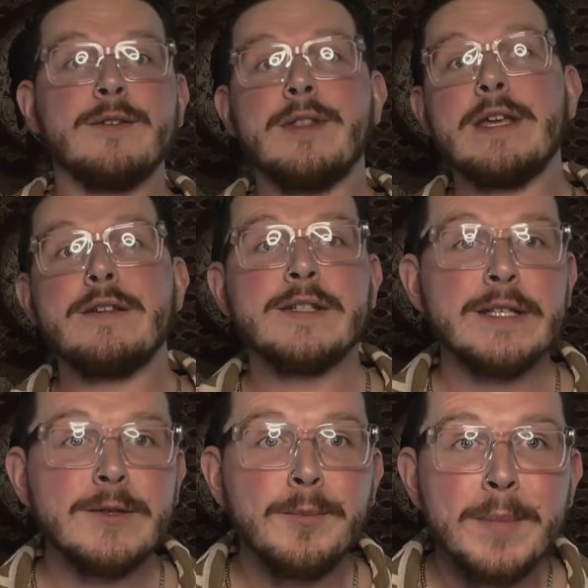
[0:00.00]
are they
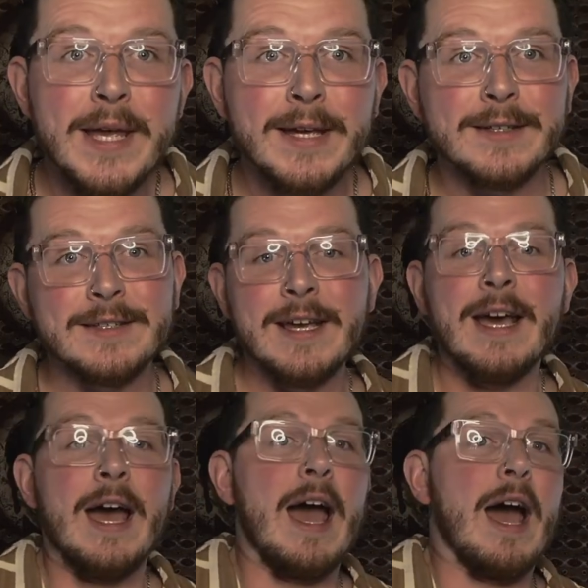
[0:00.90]
using to mix?
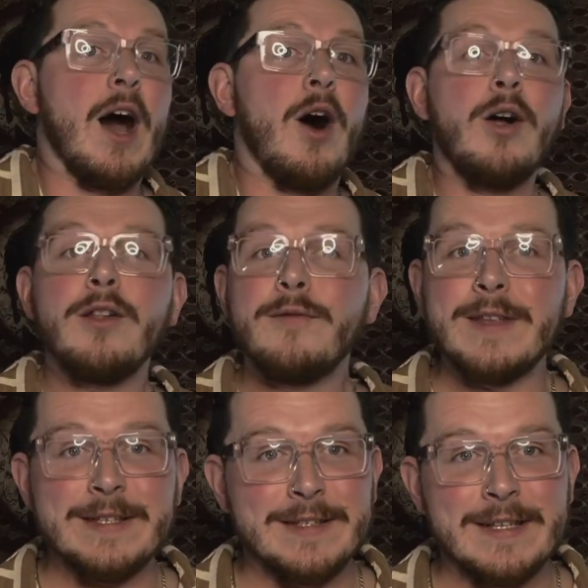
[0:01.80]
All of
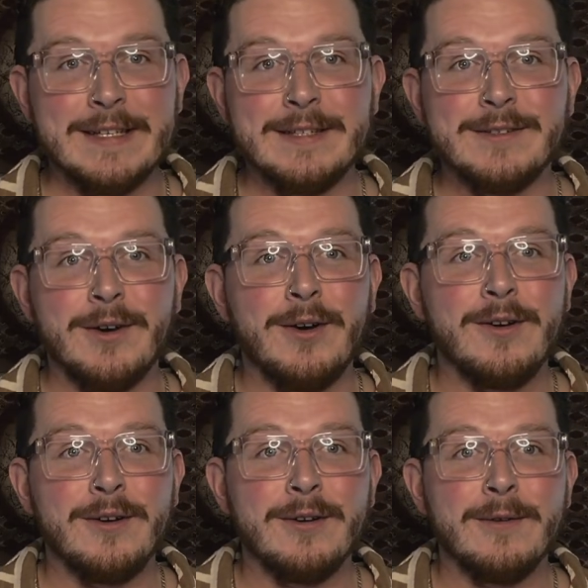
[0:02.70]
these things
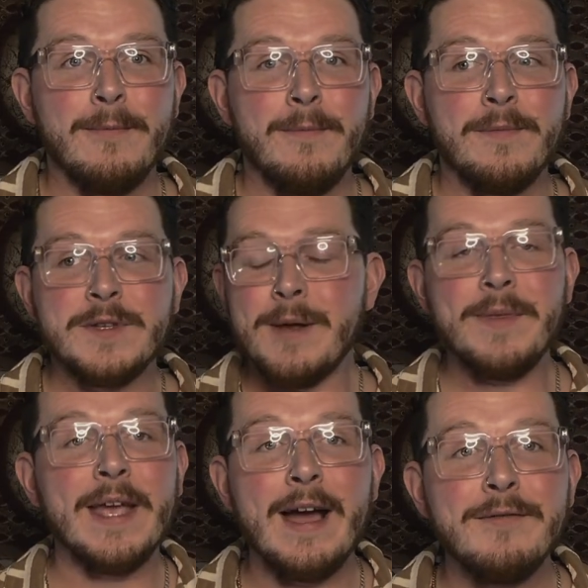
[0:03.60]
are
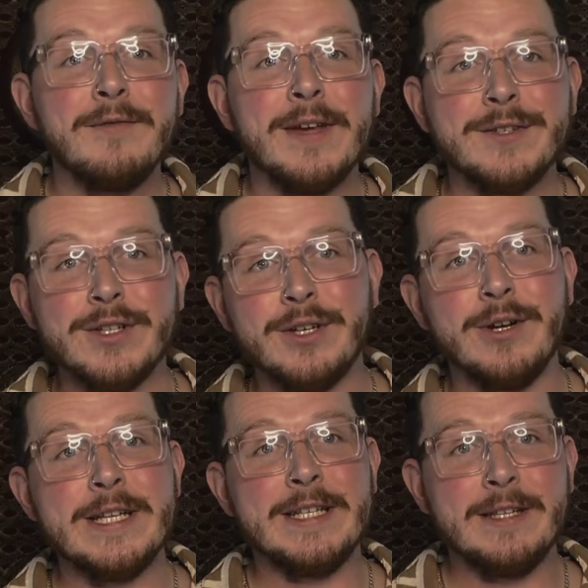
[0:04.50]
something I've invested a
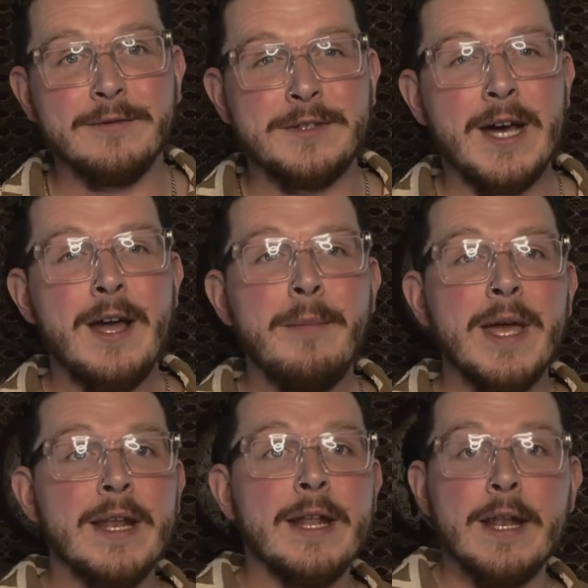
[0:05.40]
great deal of time
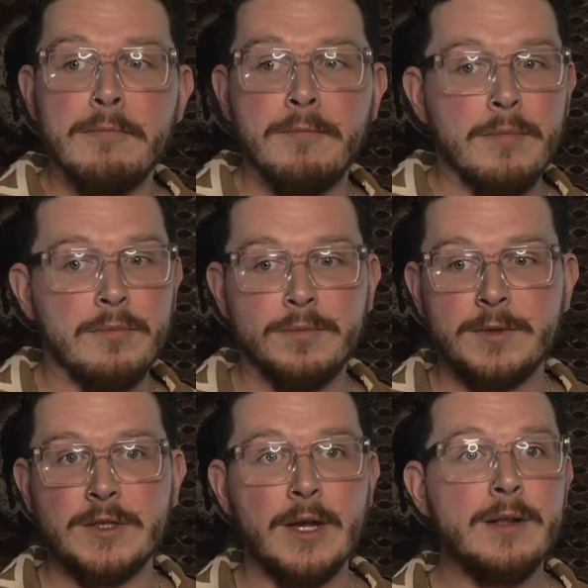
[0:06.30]
in, and
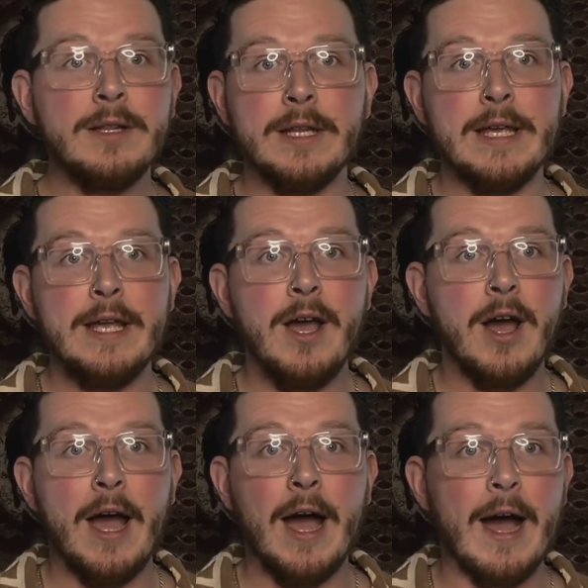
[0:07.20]
suddenly
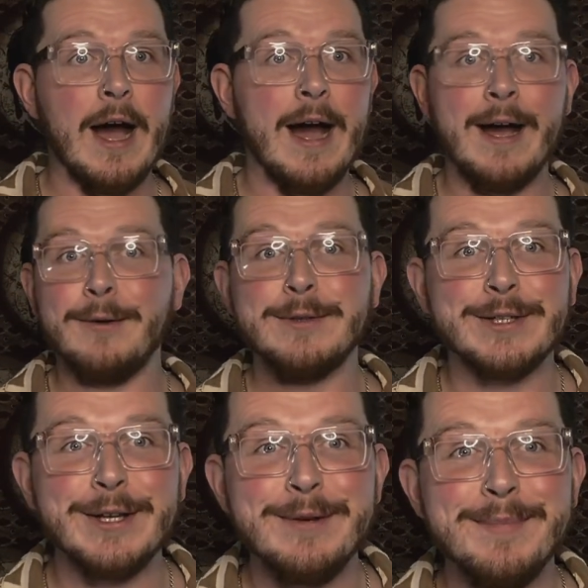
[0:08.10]
I was
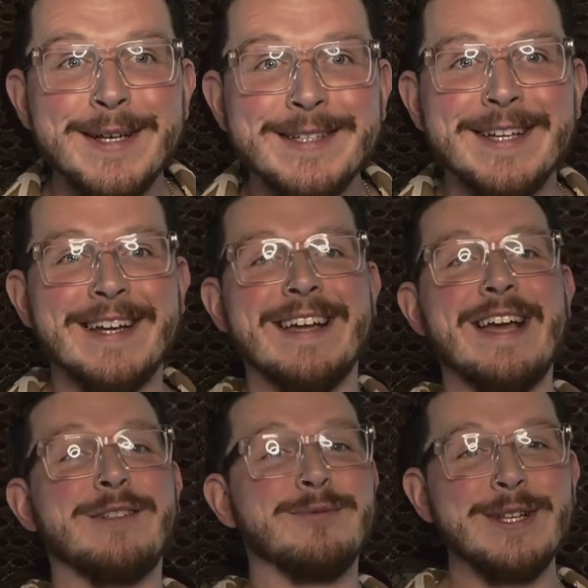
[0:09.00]
good at mixing.
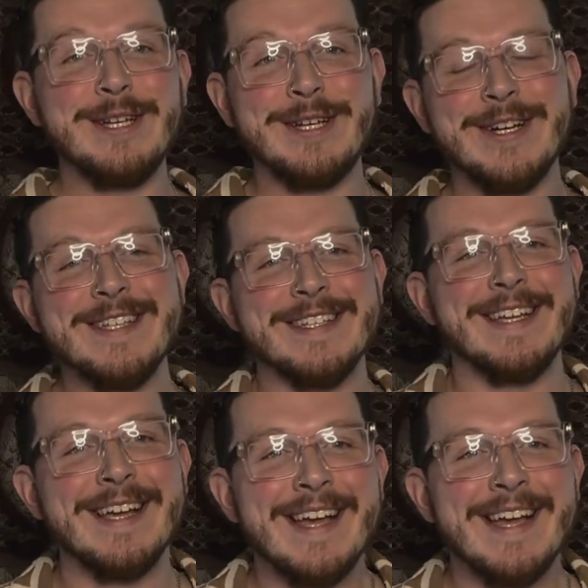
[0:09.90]
It's really crazy.